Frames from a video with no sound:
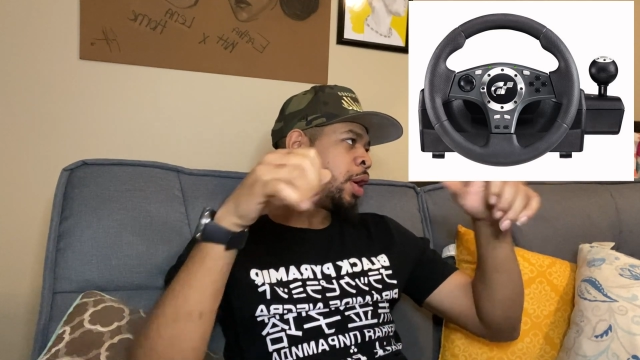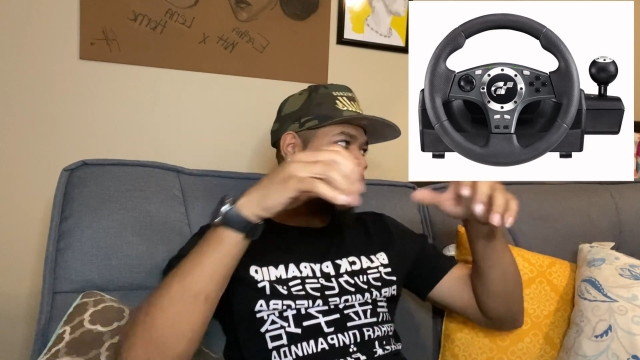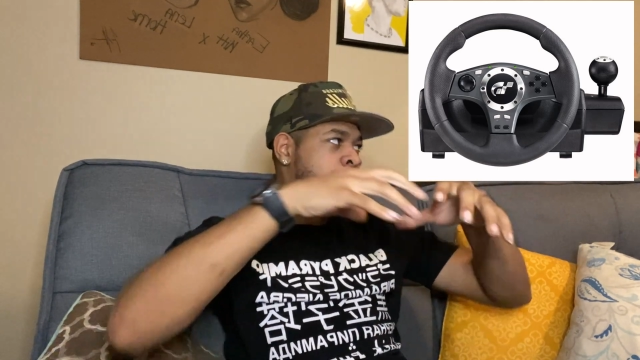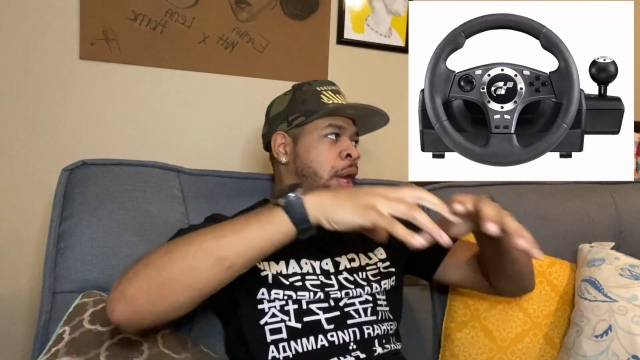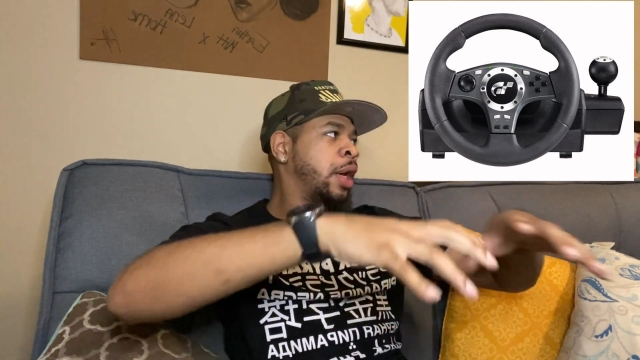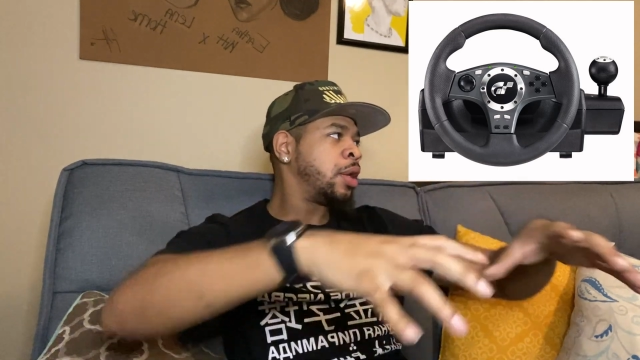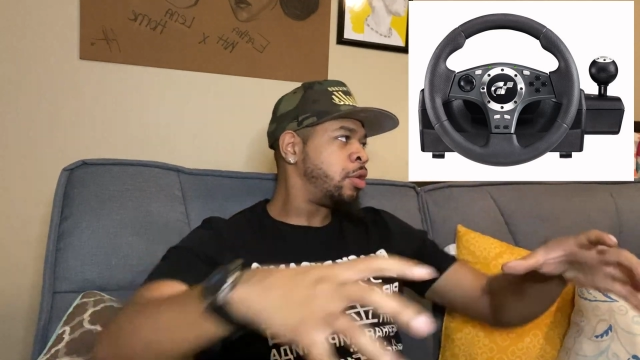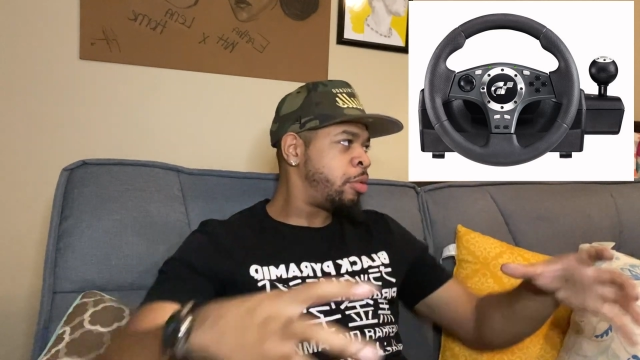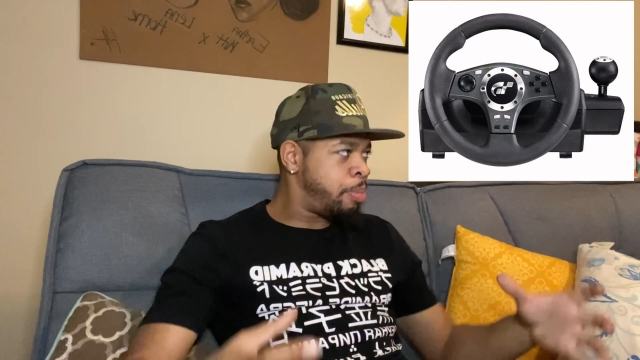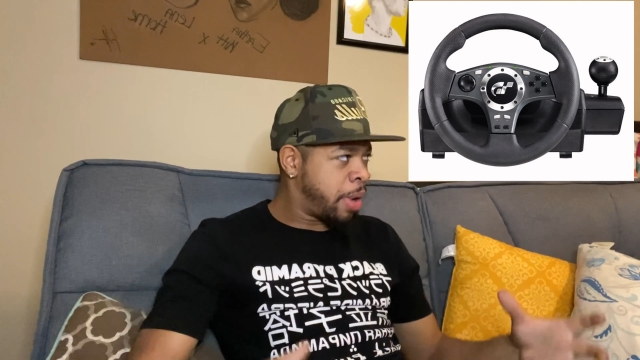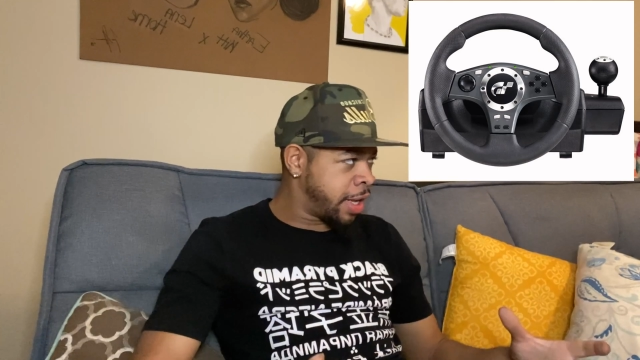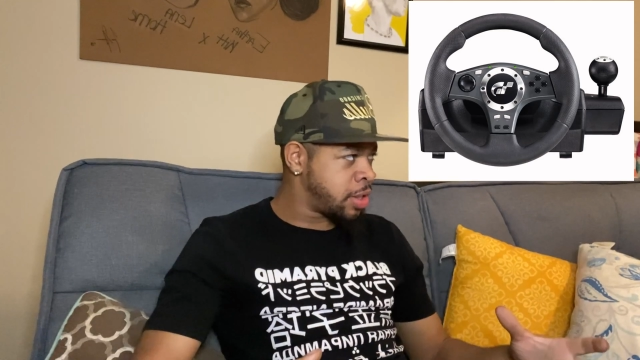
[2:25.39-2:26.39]
It had like a little
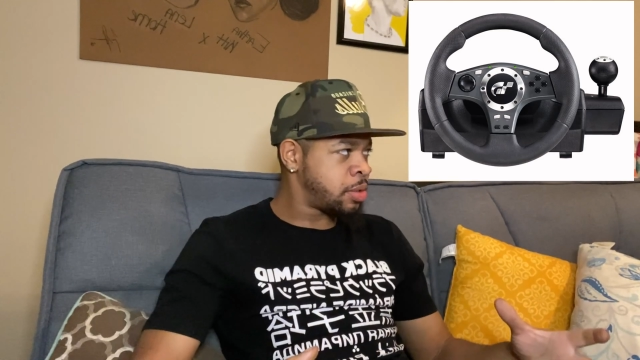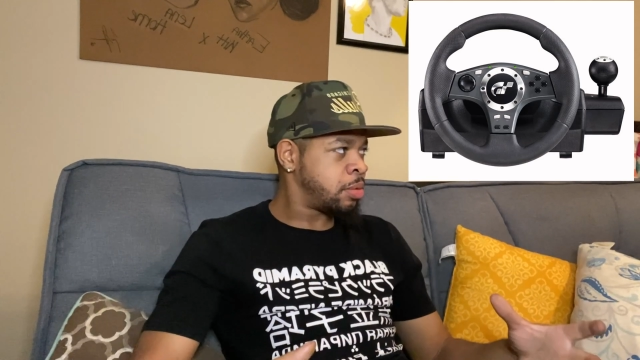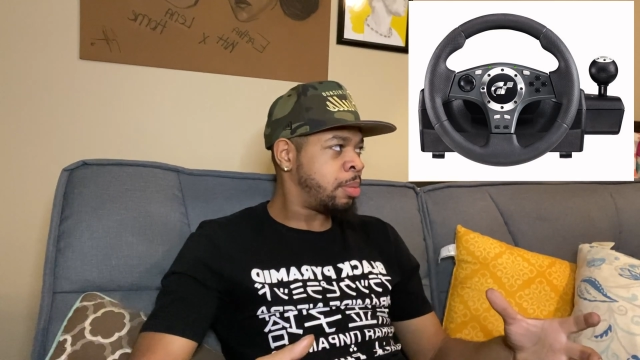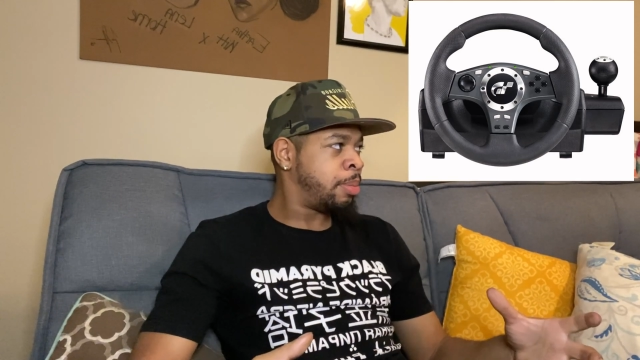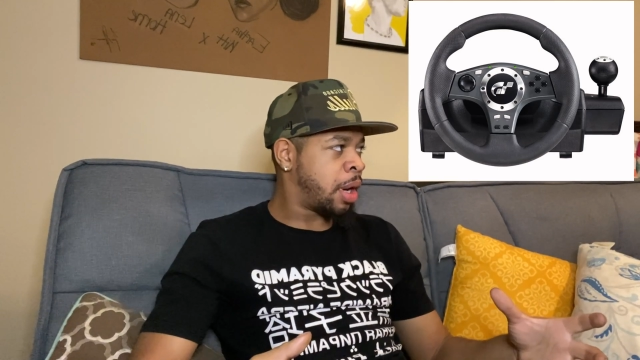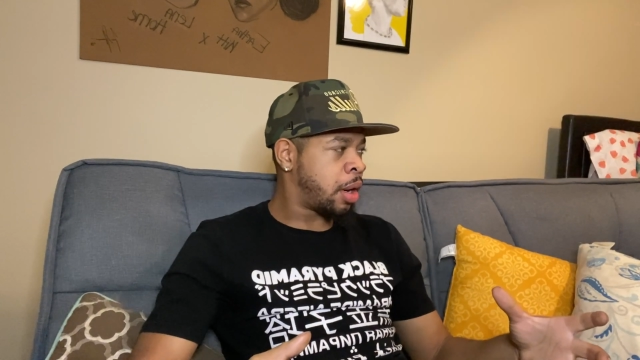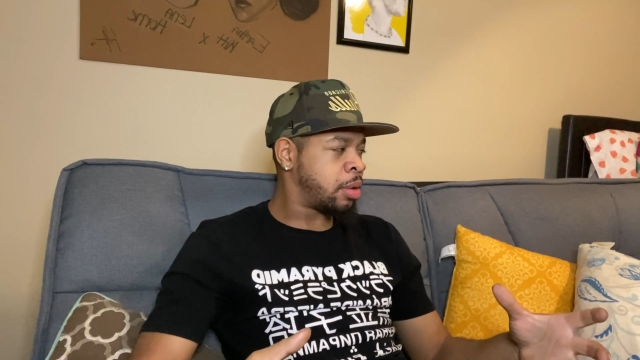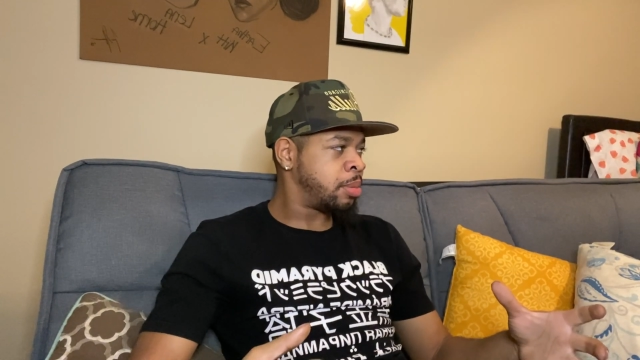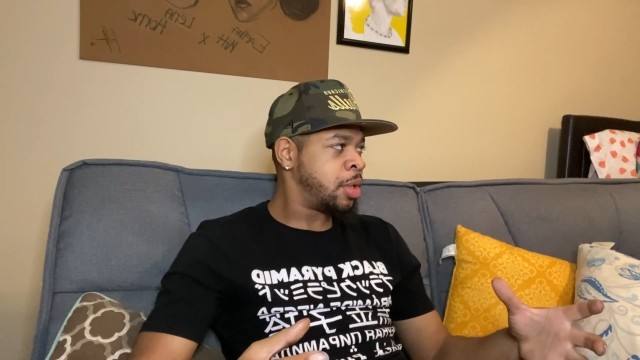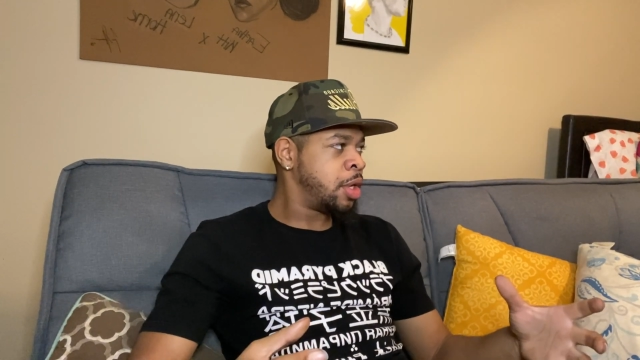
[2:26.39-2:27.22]
base on the bottom.